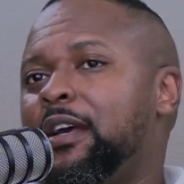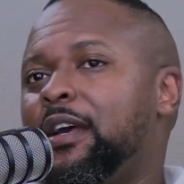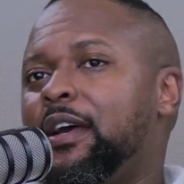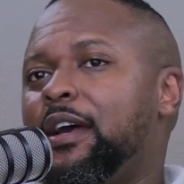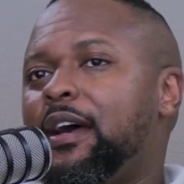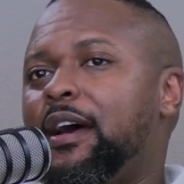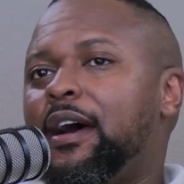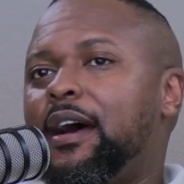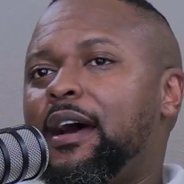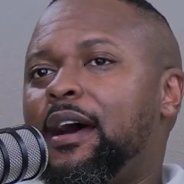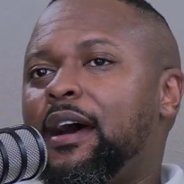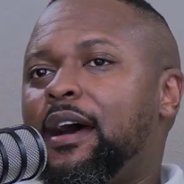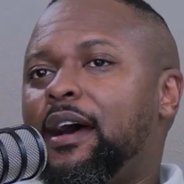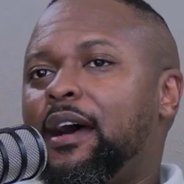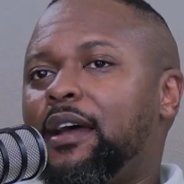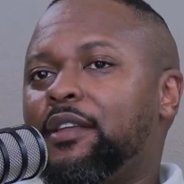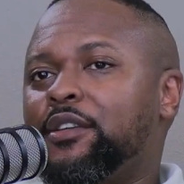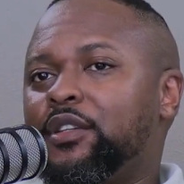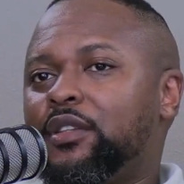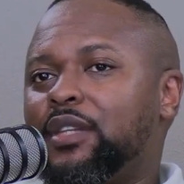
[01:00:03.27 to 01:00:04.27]

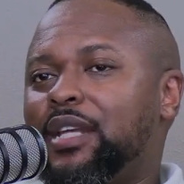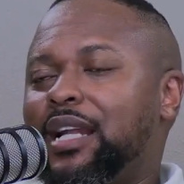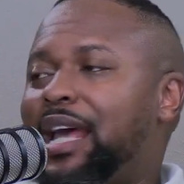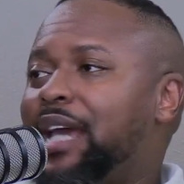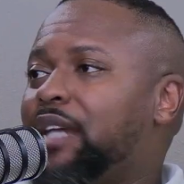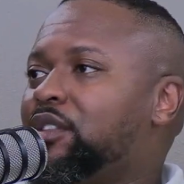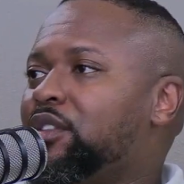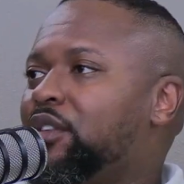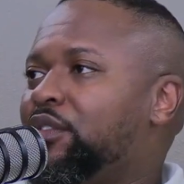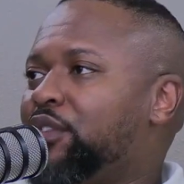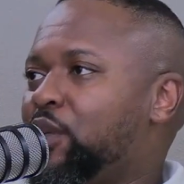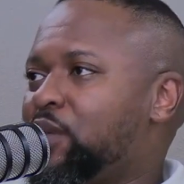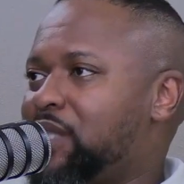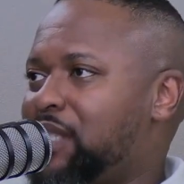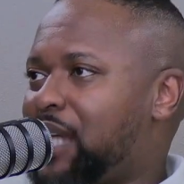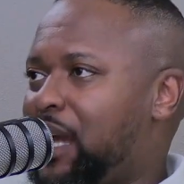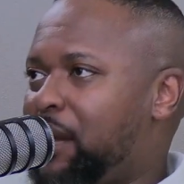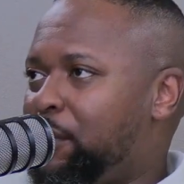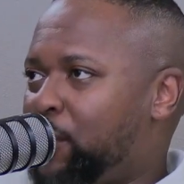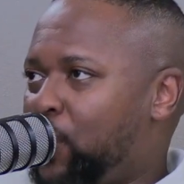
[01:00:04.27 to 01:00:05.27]
The likes of your
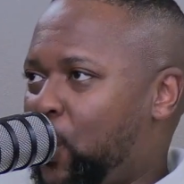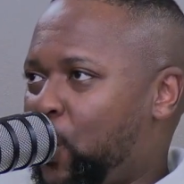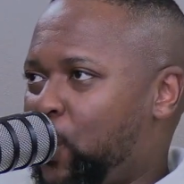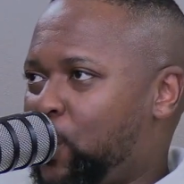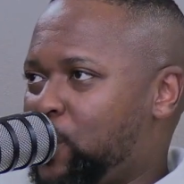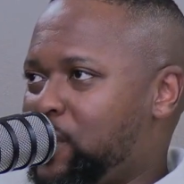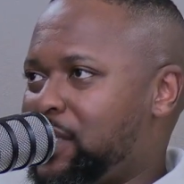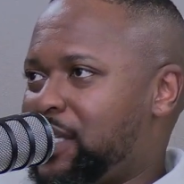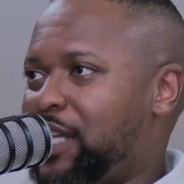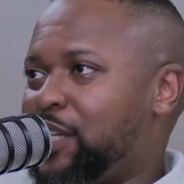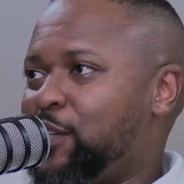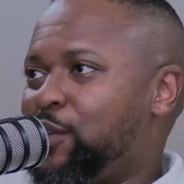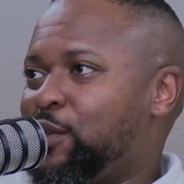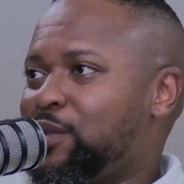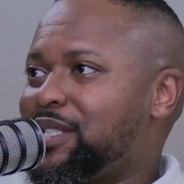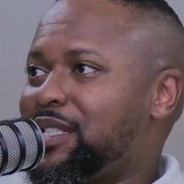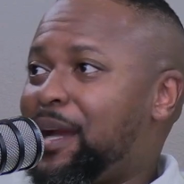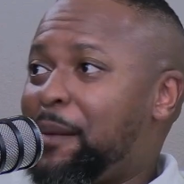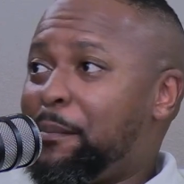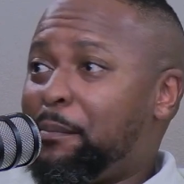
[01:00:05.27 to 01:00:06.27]
Samros and your
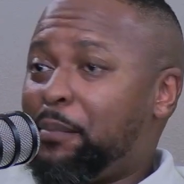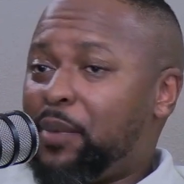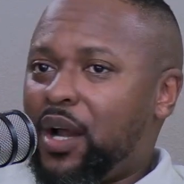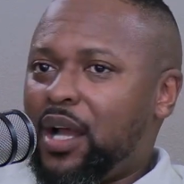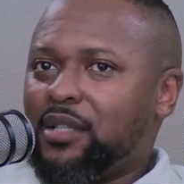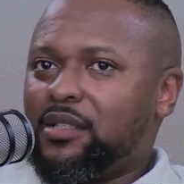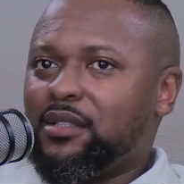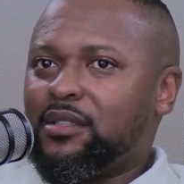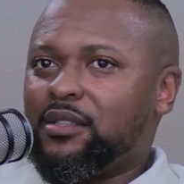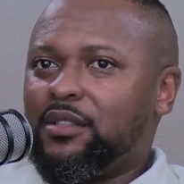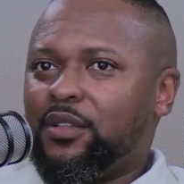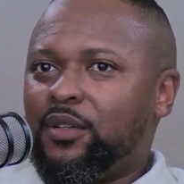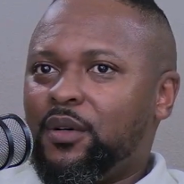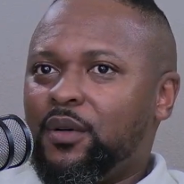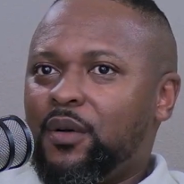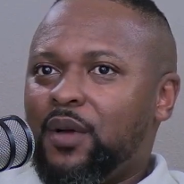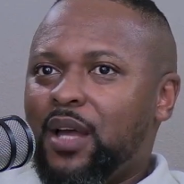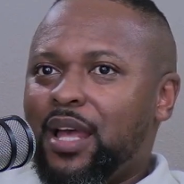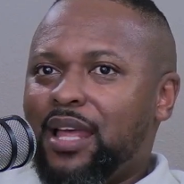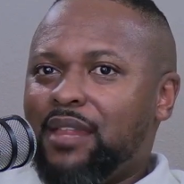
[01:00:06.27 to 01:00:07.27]
Sampras,
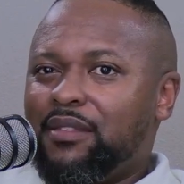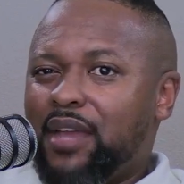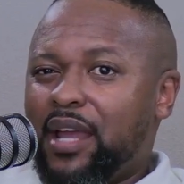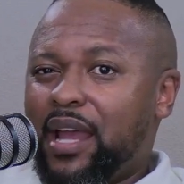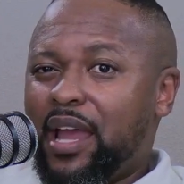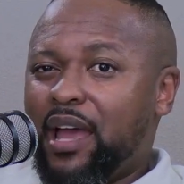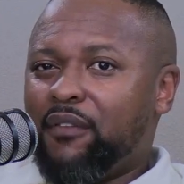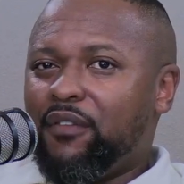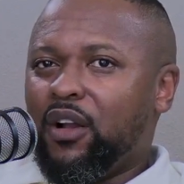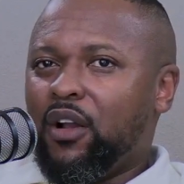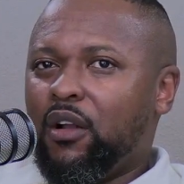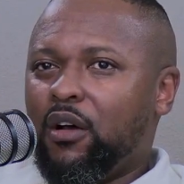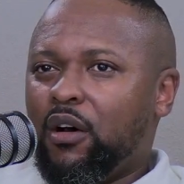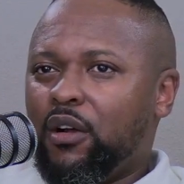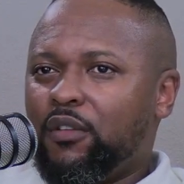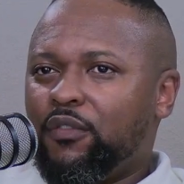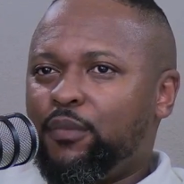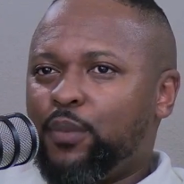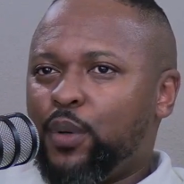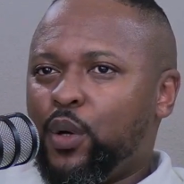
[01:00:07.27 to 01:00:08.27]
they have a lot
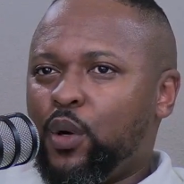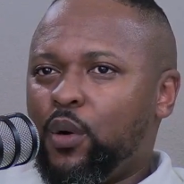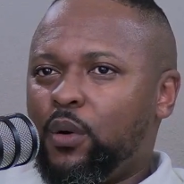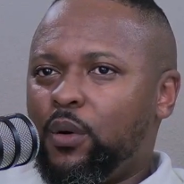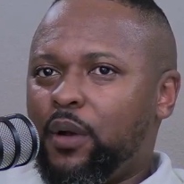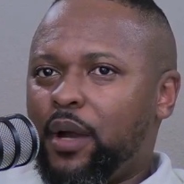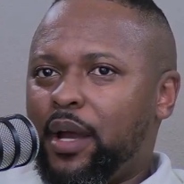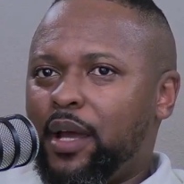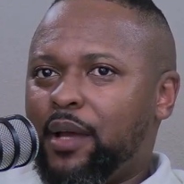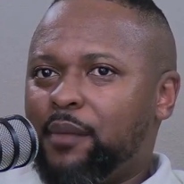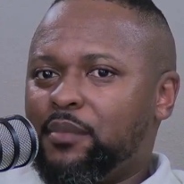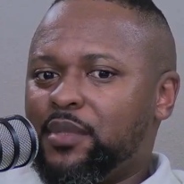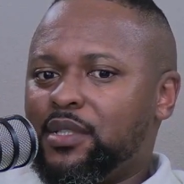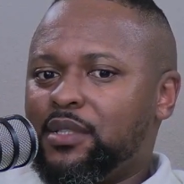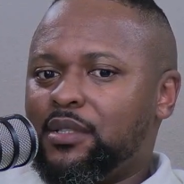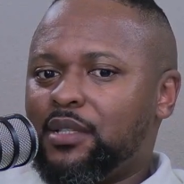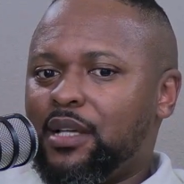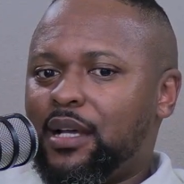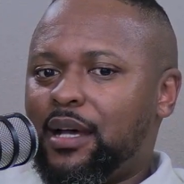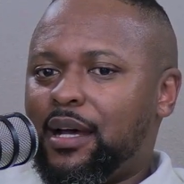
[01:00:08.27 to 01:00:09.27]
of
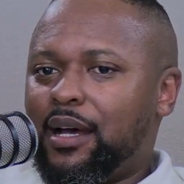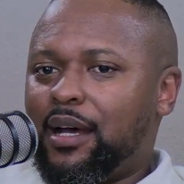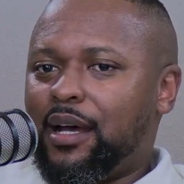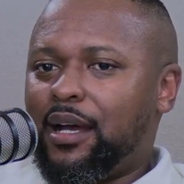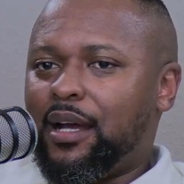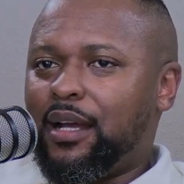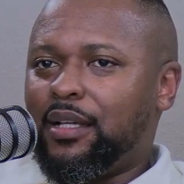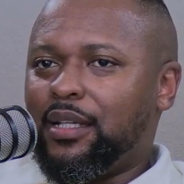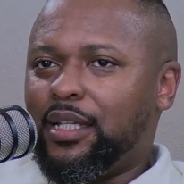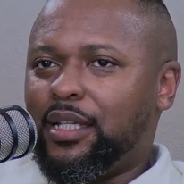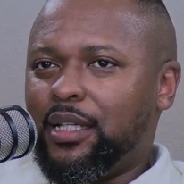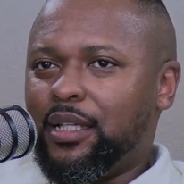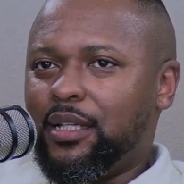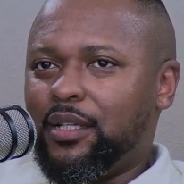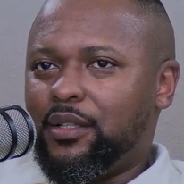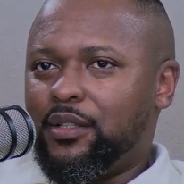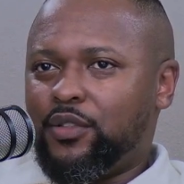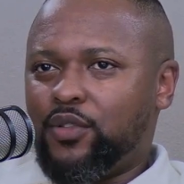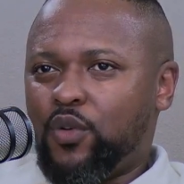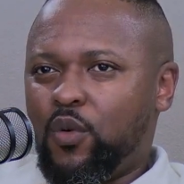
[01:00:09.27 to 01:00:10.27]
programs
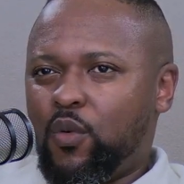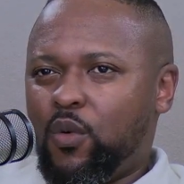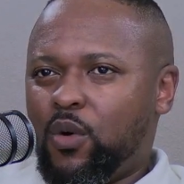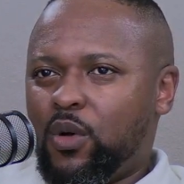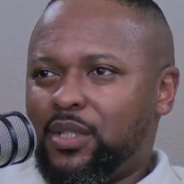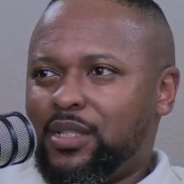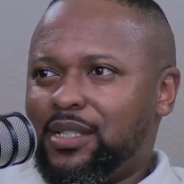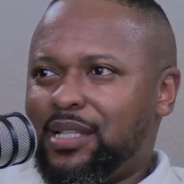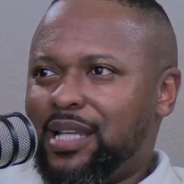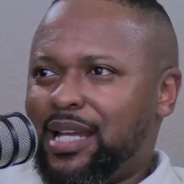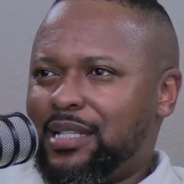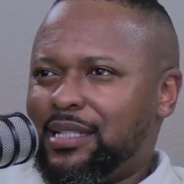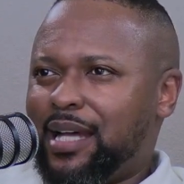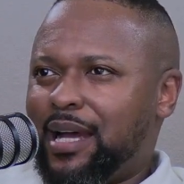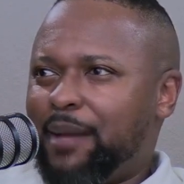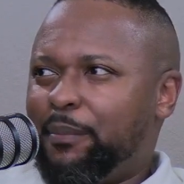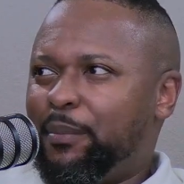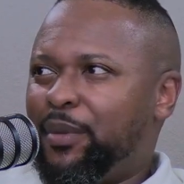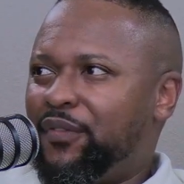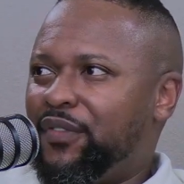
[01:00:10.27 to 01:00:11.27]
geared towards that
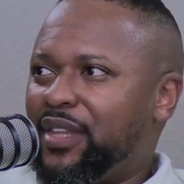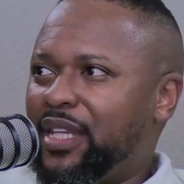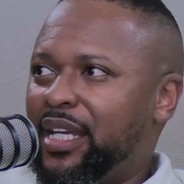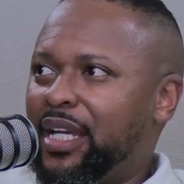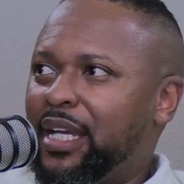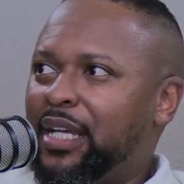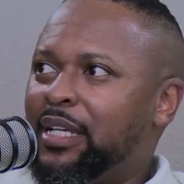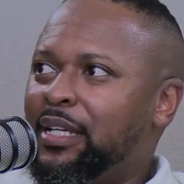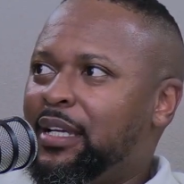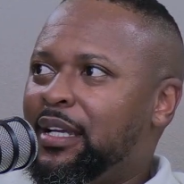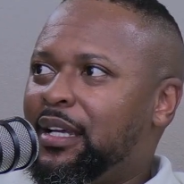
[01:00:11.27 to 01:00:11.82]
type of thing.